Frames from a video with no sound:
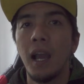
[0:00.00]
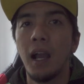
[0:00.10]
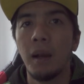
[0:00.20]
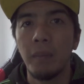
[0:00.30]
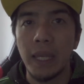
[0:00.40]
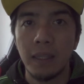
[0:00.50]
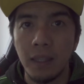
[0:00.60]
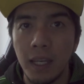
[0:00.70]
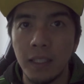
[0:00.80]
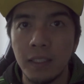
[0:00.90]
my
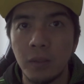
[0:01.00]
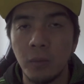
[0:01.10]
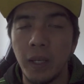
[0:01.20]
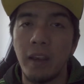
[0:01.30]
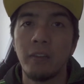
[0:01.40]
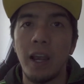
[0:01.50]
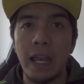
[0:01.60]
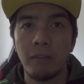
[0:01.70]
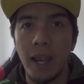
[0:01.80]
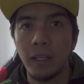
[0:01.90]
things whenever
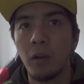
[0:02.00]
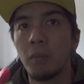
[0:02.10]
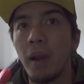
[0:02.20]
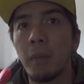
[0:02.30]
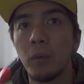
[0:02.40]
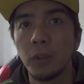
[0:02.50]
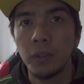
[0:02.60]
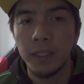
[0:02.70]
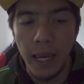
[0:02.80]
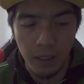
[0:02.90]
I ride on my
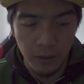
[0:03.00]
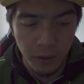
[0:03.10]
motorcycle.